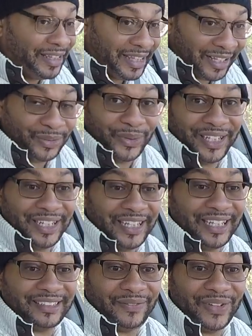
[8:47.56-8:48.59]
that's what it
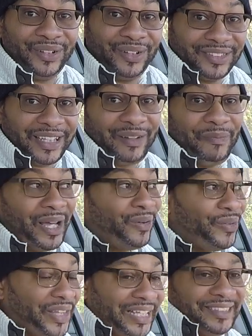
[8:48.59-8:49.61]
is. If it looks like
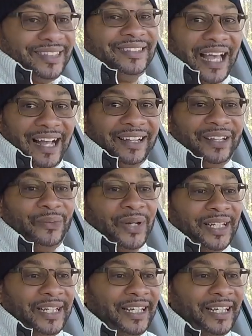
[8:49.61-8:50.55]
metal, that's exactly what it